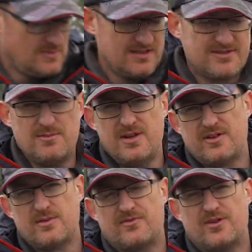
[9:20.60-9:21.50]
So
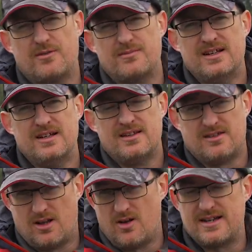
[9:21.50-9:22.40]
moving up from
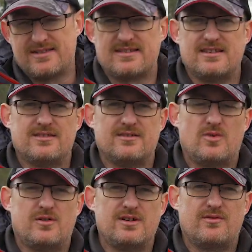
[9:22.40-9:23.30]
the lightest in the
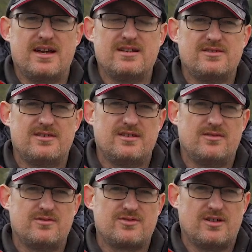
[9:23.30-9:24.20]
Warrior range, the
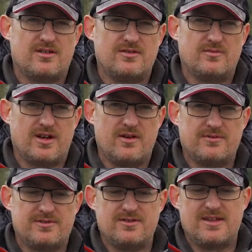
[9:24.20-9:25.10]
Ultralight, we're going
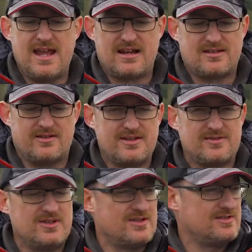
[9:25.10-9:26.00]
up to the next
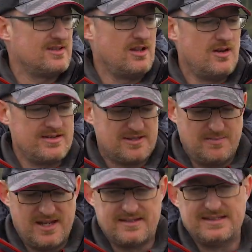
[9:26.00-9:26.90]
lightest, which is the Light
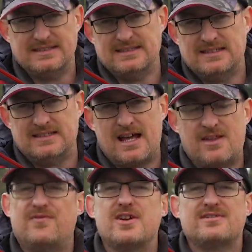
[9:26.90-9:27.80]
Spin. Now
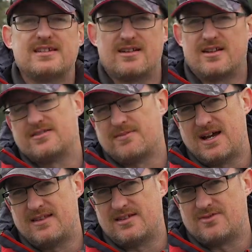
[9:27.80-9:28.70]
the first thing to notice
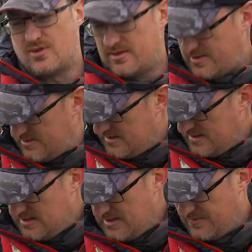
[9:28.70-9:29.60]
about these rods,
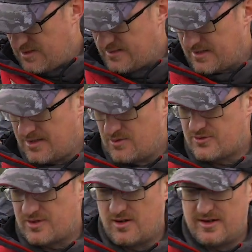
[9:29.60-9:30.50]
if you look at the
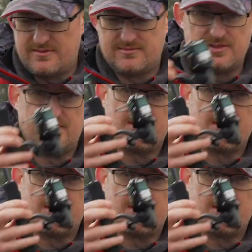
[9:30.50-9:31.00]
Ultralight, you've